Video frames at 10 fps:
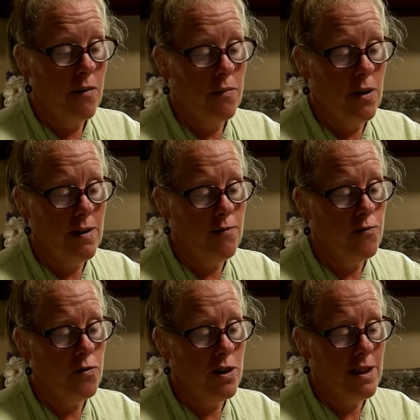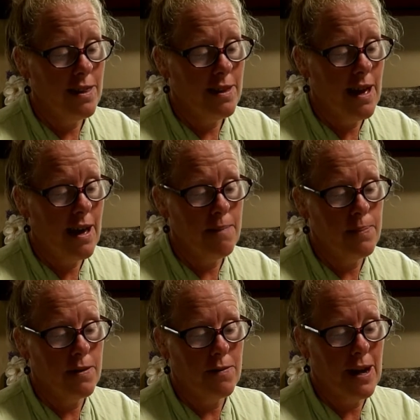one fourth cup
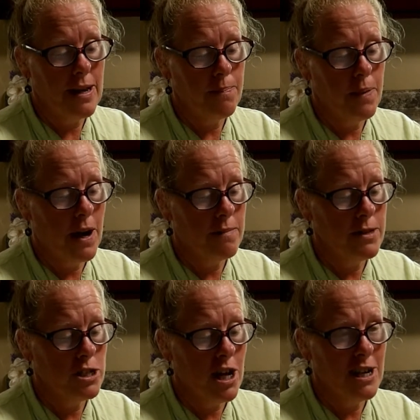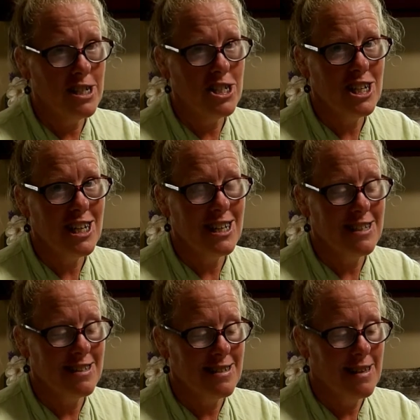grated Parmesan
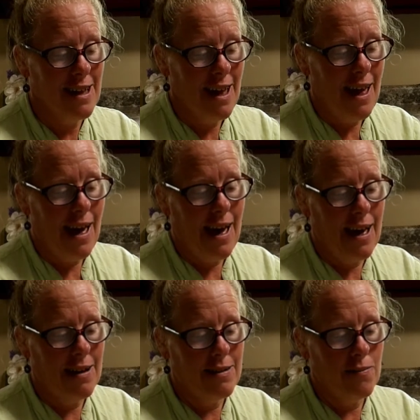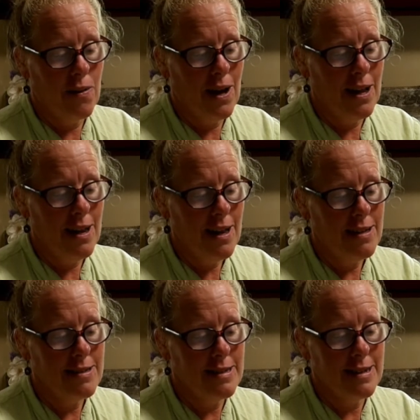cheese, and one
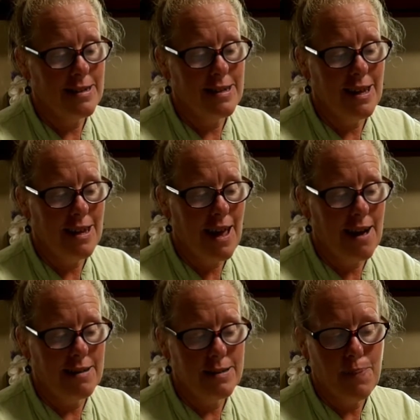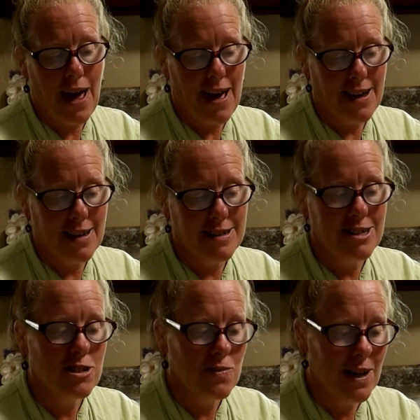sixteen ounce package
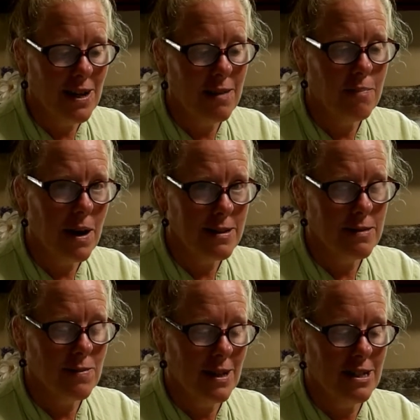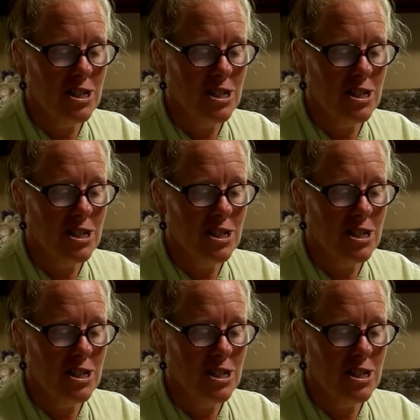shredded mozzarella